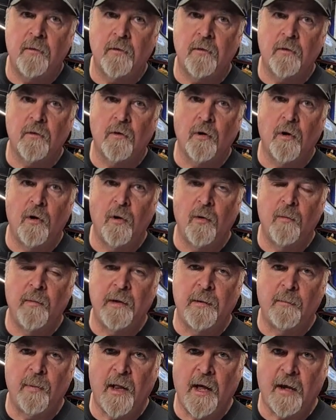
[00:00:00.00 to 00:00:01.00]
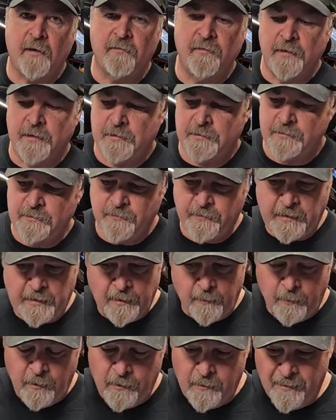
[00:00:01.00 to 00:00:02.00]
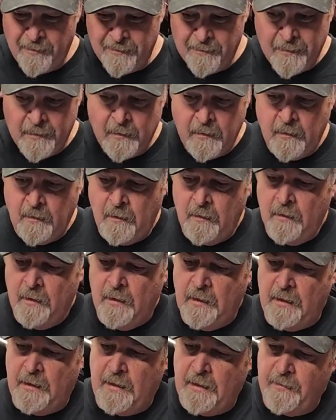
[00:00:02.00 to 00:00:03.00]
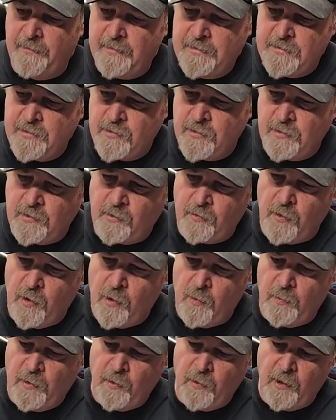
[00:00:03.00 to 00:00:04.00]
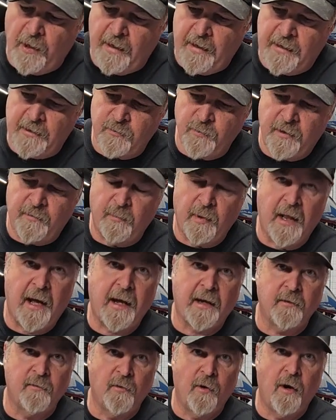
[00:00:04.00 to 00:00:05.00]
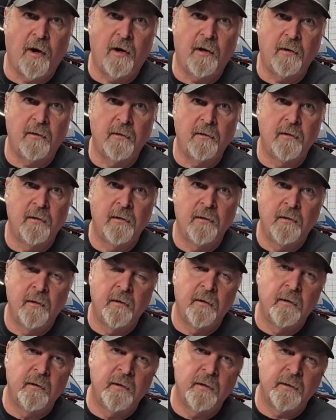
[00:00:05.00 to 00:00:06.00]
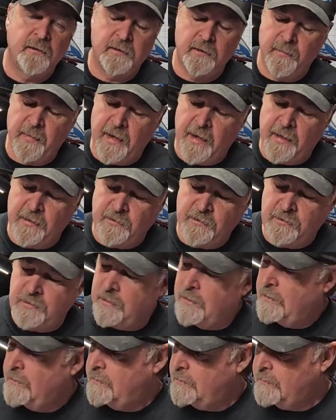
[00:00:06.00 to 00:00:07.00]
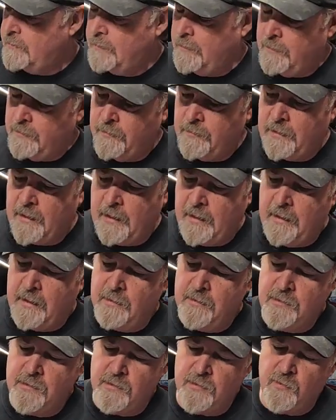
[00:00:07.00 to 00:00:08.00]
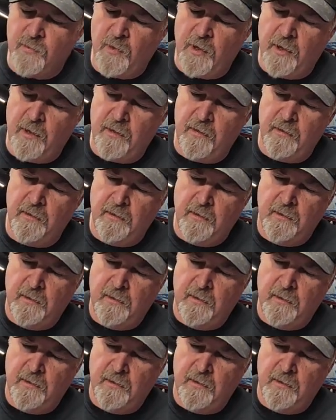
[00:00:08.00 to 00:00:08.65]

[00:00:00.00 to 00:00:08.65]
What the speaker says: chrome, and black finish available. These are the chrome lower legs. We have black and raw to match, the cans as well.